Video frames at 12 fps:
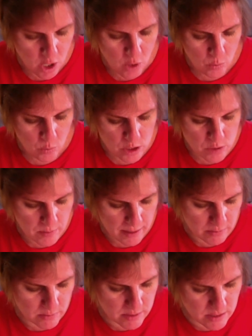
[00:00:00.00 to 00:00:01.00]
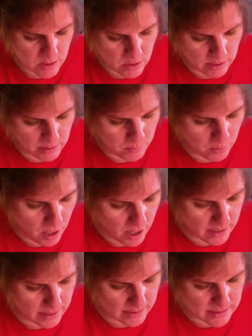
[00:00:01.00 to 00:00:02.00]
which may result in
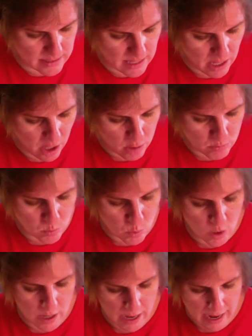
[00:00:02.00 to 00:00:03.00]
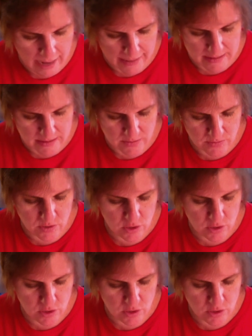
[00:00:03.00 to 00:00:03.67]
products that are more active,